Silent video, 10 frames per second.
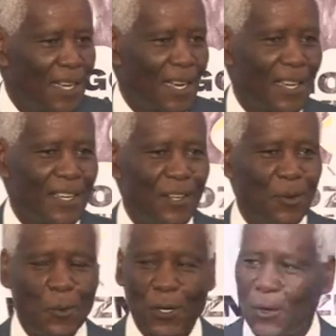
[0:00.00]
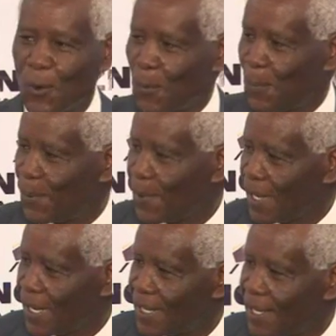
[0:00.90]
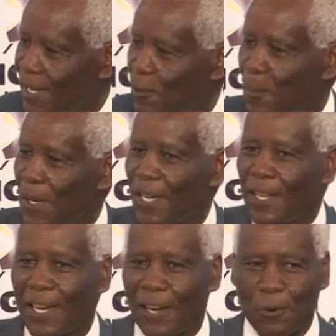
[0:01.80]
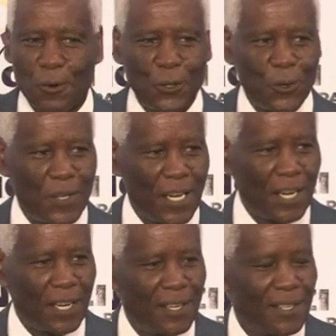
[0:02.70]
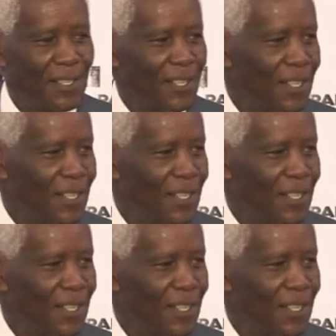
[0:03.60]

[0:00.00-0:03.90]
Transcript: And we hope that they will play their role today